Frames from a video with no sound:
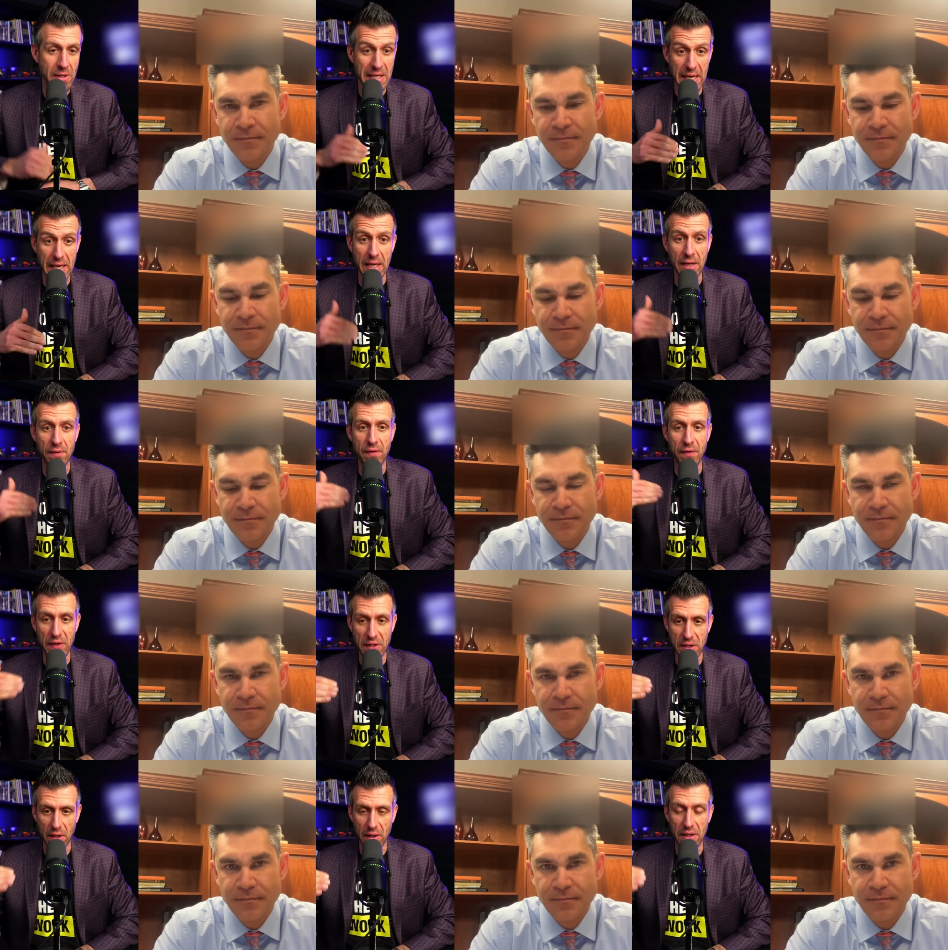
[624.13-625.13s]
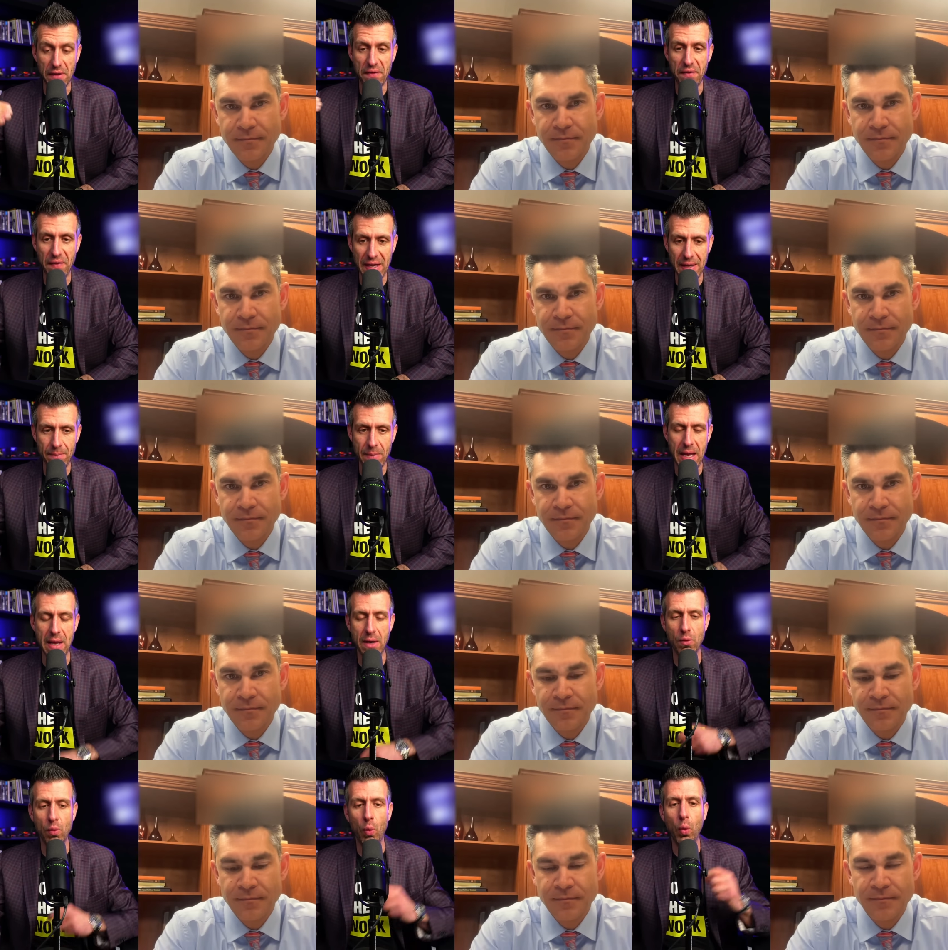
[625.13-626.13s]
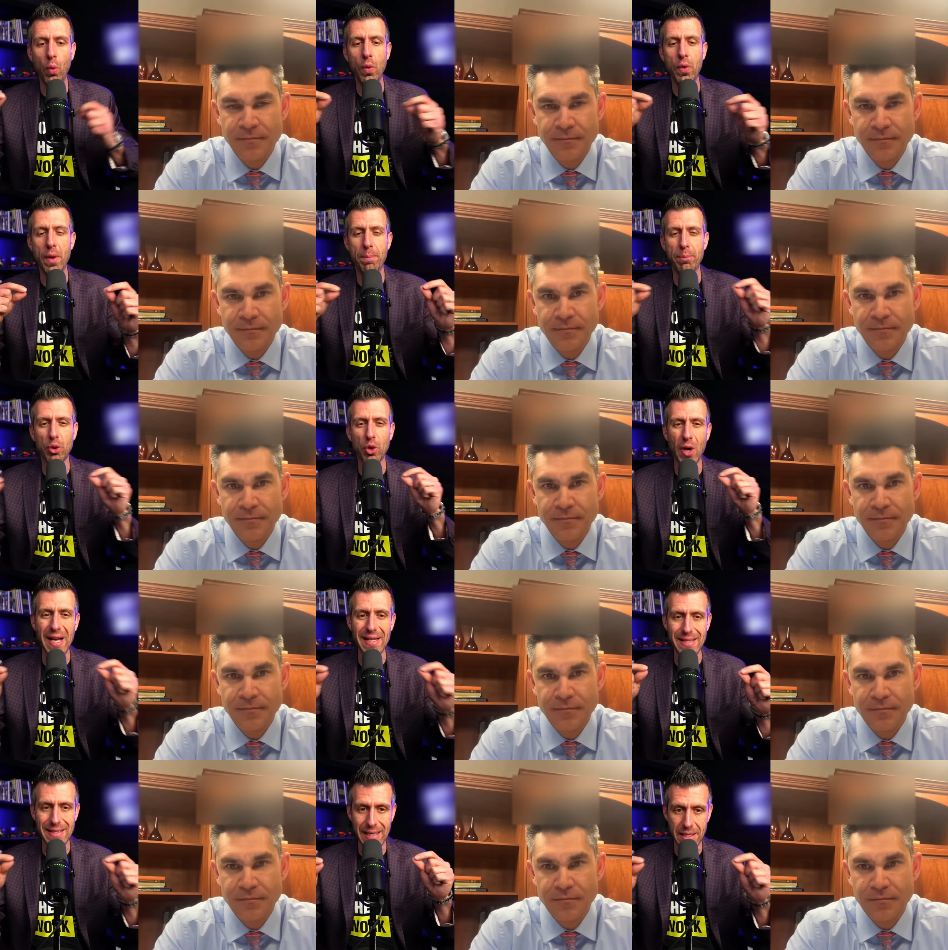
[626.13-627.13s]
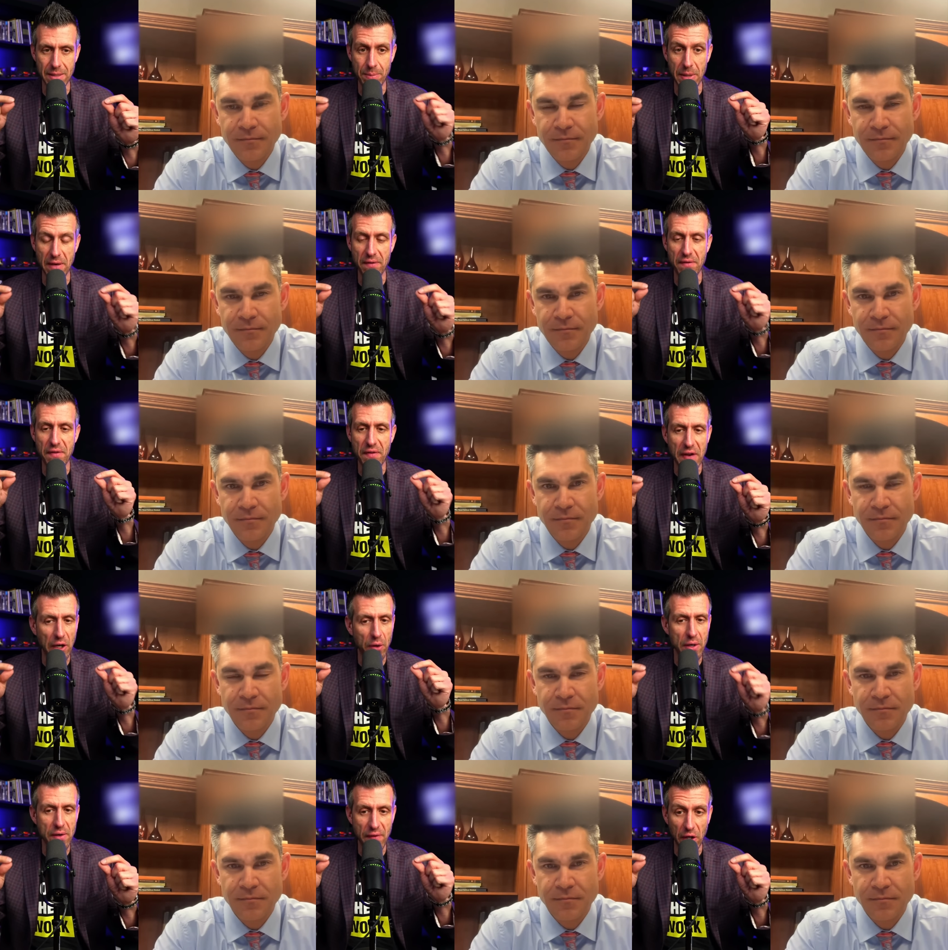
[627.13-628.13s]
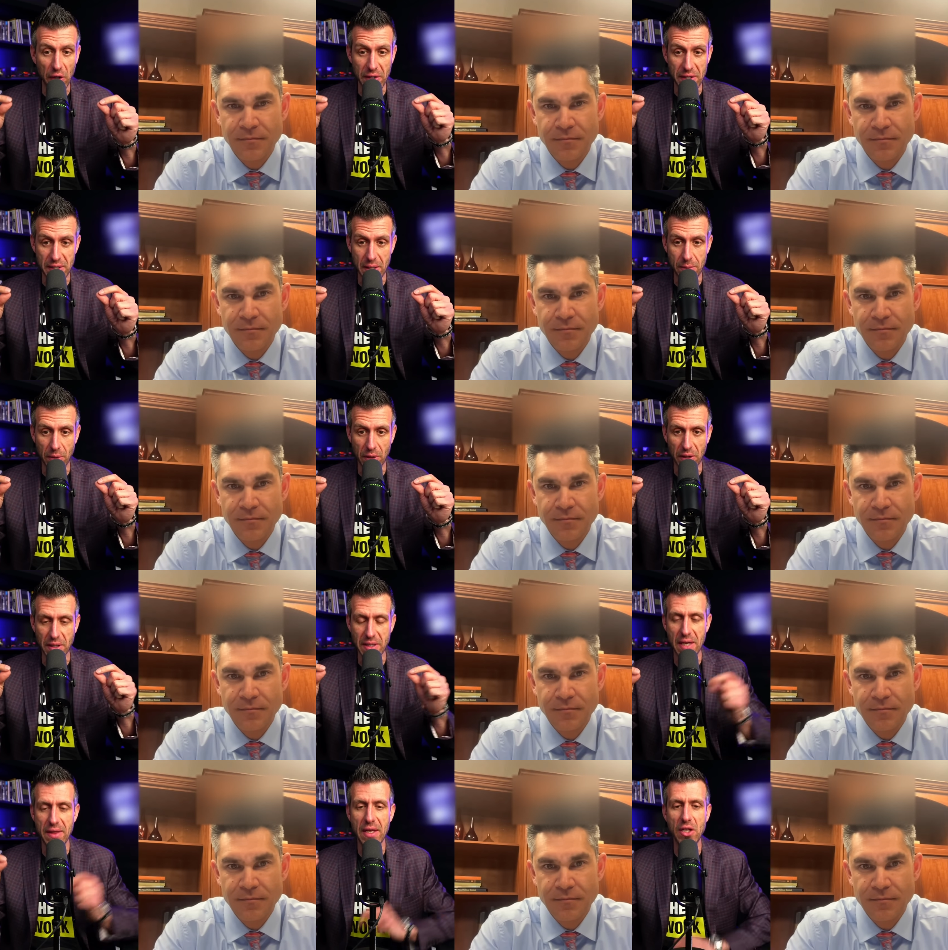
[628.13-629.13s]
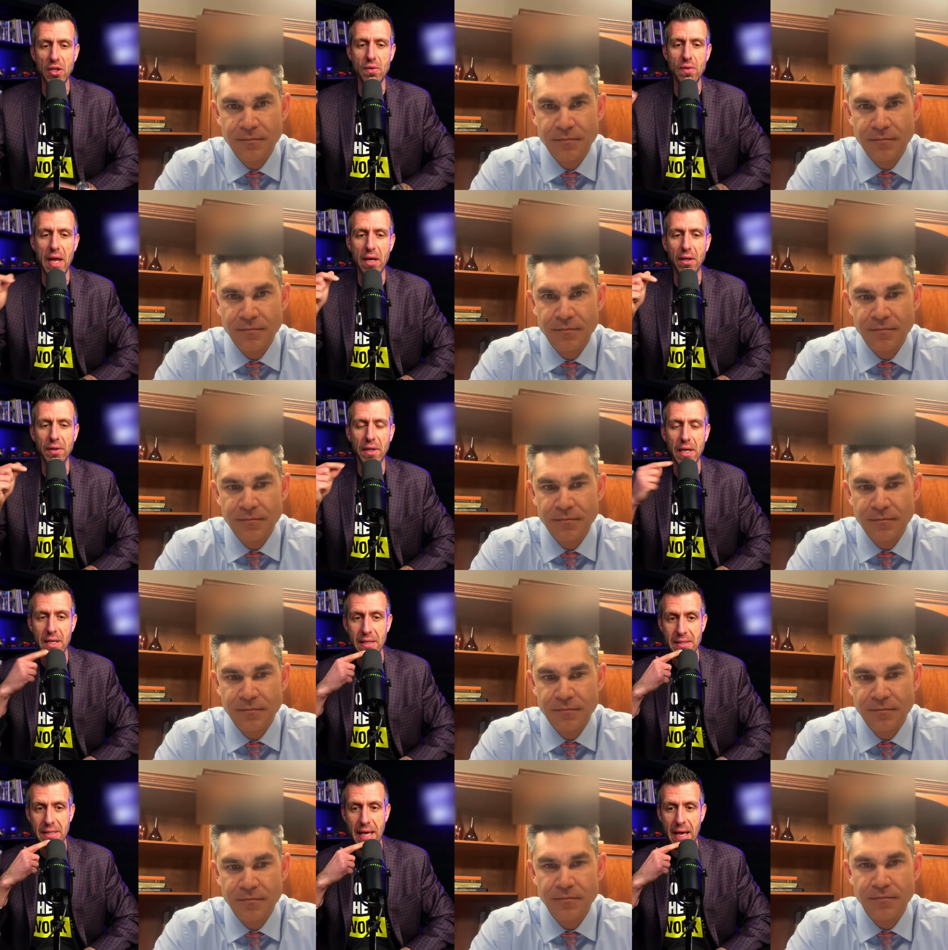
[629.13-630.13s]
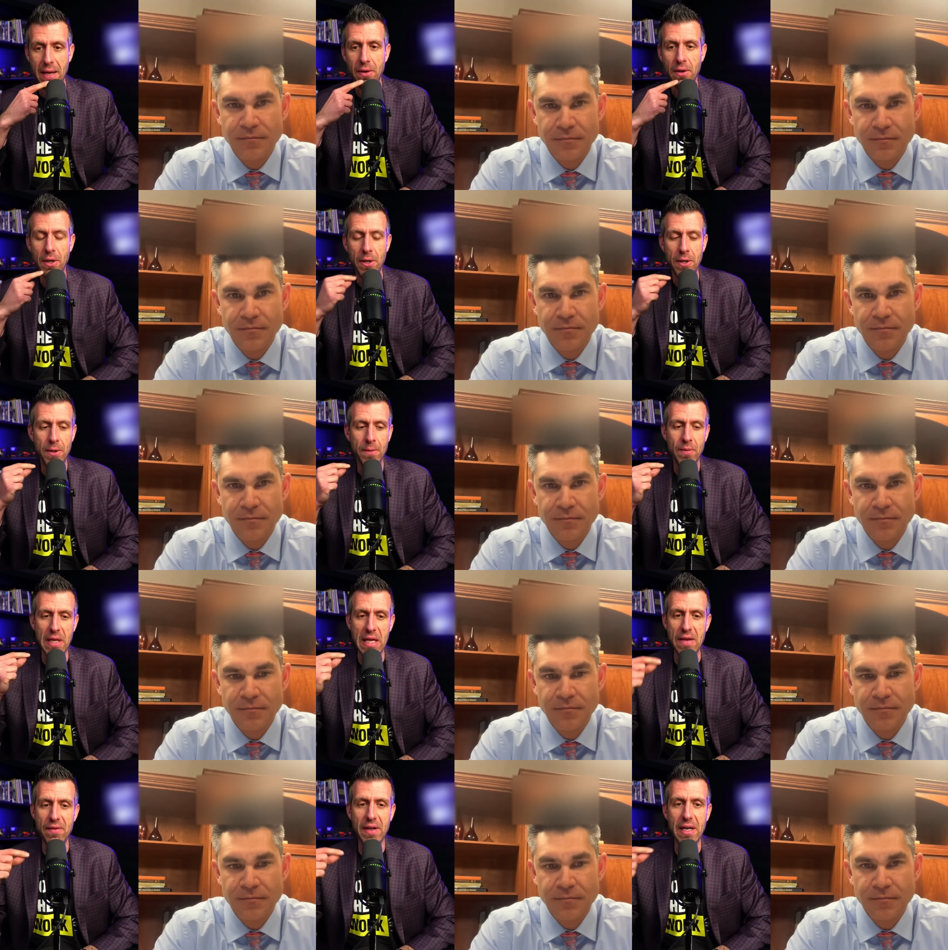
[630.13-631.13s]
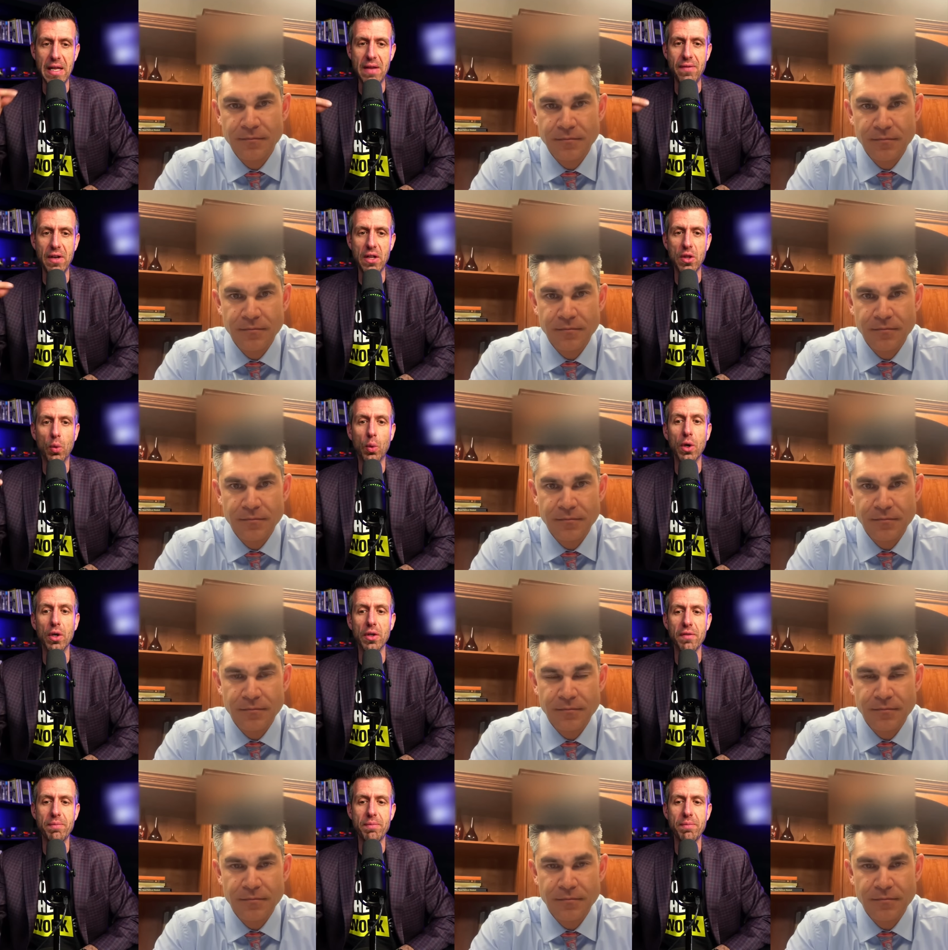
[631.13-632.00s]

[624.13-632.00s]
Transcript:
Speaker 1: getting physically fit and the process being very very similar because I think you nailed it. It's that even even in the world